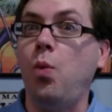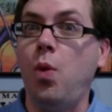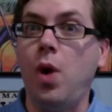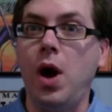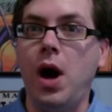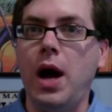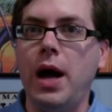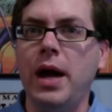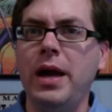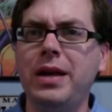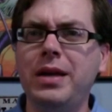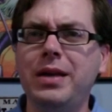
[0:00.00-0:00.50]

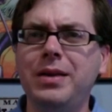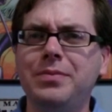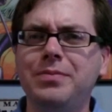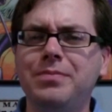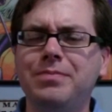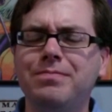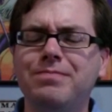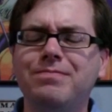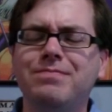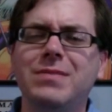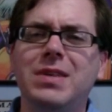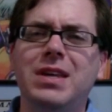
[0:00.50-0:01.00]
Why?
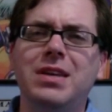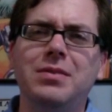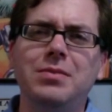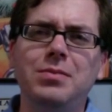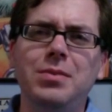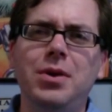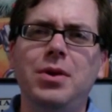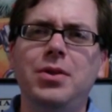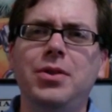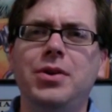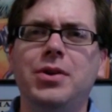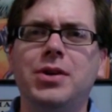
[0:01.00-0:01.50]

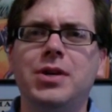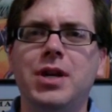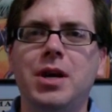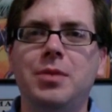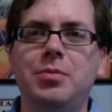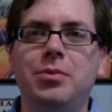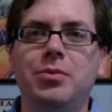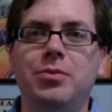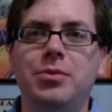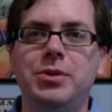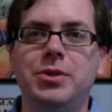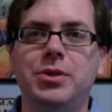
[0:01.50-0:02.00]
Well, there are a
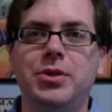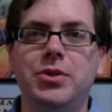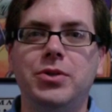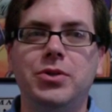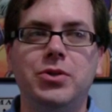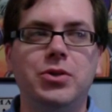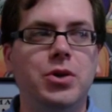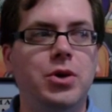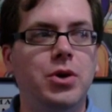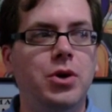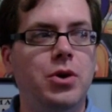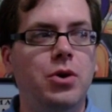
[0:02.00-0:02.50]
couple
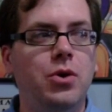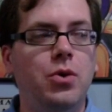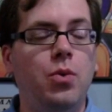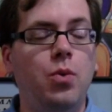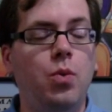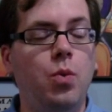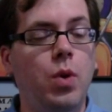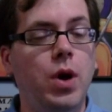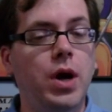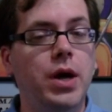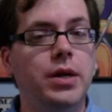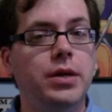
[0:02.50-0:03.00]
reasons.
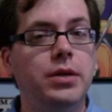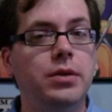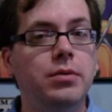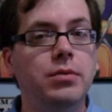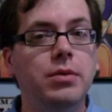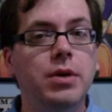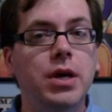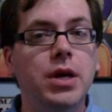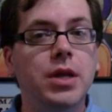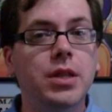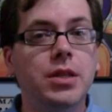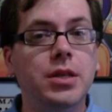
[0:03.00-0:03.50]
One,
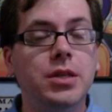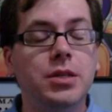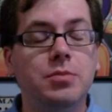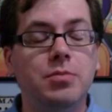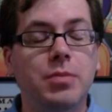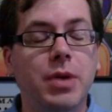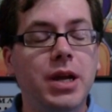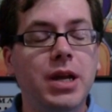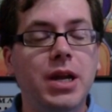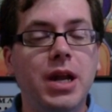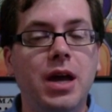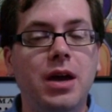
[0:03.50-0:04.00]
this
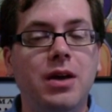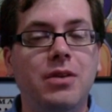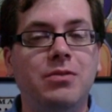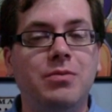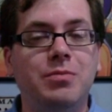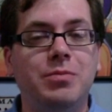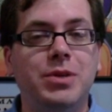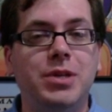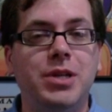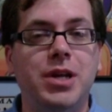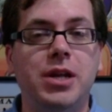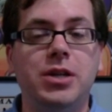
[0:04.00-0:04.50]
might
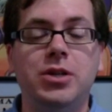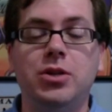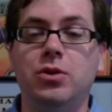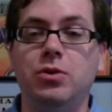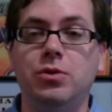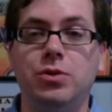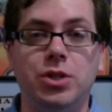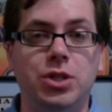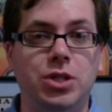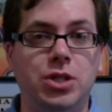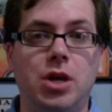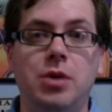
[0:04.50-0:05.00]
have
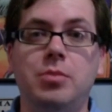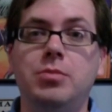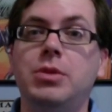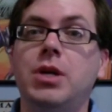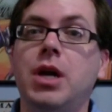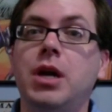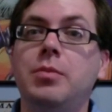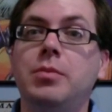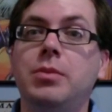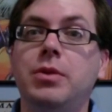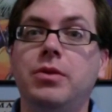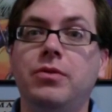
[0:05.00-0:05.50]
potential
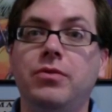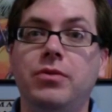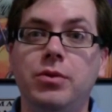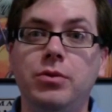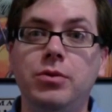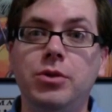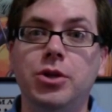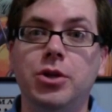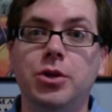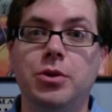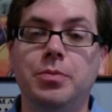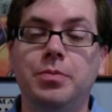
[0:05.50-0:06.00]
sometime in the
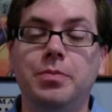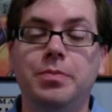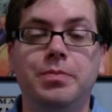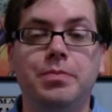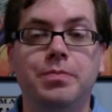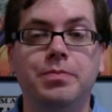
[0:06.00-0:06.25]
future.